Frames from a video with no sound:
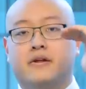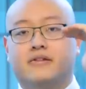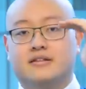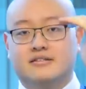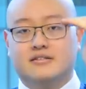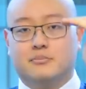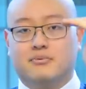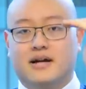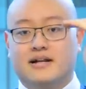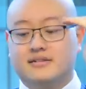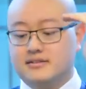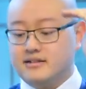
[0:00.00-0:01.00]
This is the
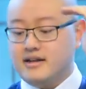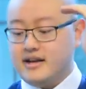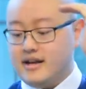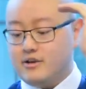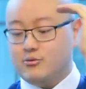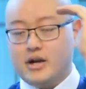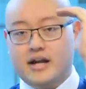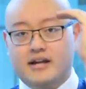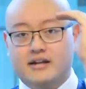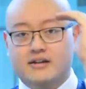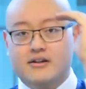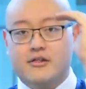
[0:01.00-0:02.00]
price, and right
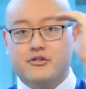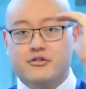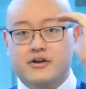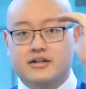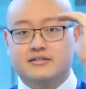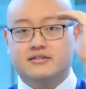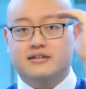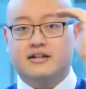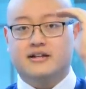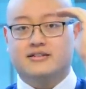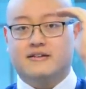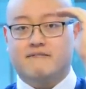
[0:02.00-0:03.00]
here, this
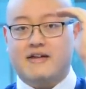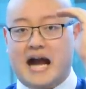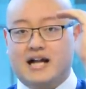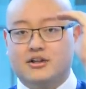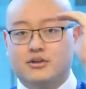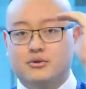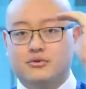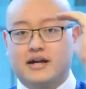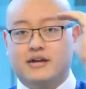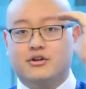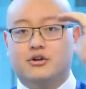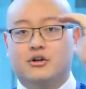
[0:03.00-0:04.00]
is the value
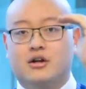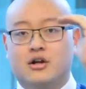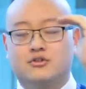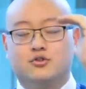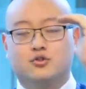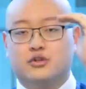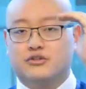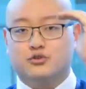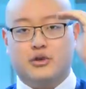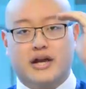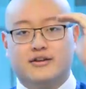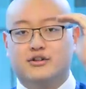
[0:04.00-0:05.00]
that your, the
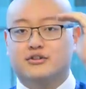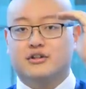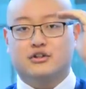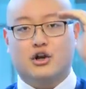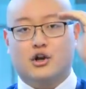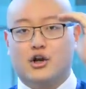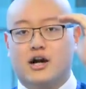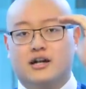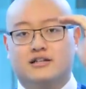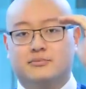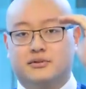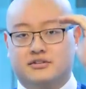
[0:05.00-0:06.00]
strangers, the target
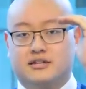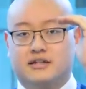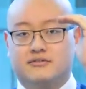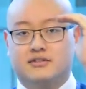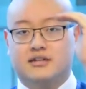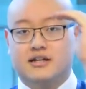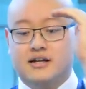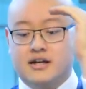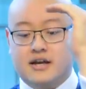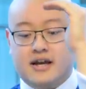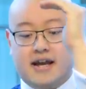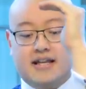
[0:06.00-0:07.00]
audience perceives.
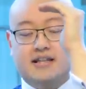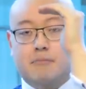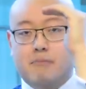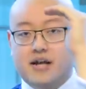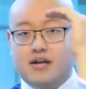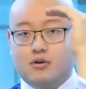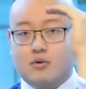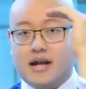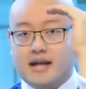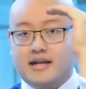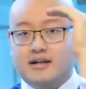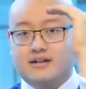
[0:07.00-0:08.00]
In the middle
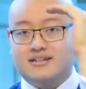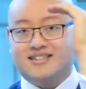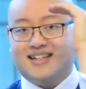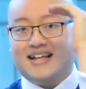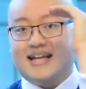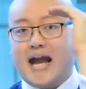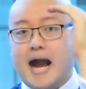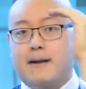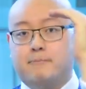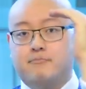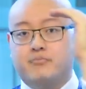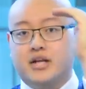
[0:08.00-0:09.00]
right here is the
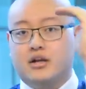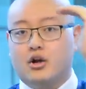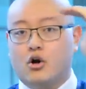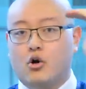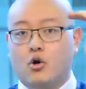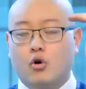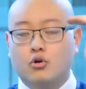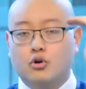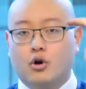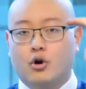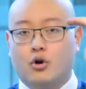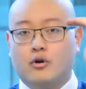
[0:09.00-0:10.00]
gap. And our whole
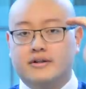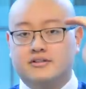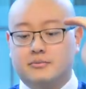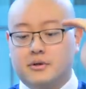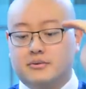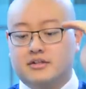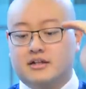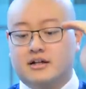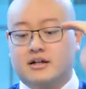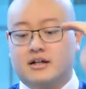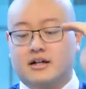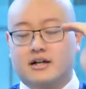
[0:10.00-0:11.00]
goal is to be able to
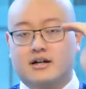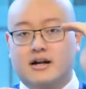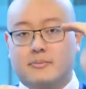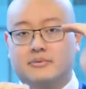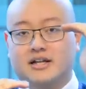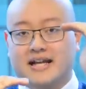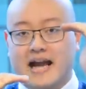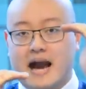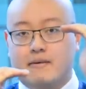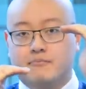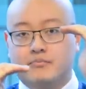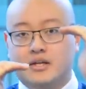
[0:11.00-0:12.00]
clear up the
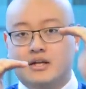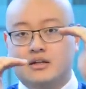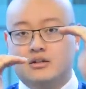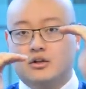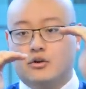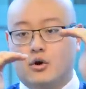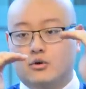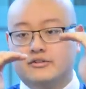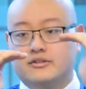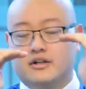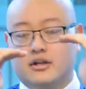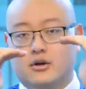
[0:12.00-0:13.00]
gap. The
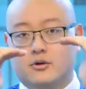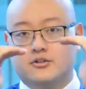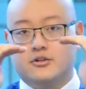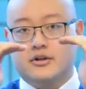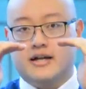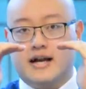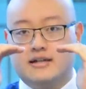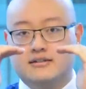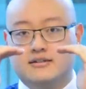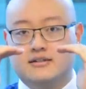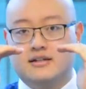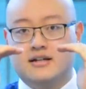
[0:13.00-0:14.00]
closer and closer it
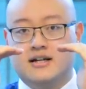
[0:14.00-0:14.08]
gets,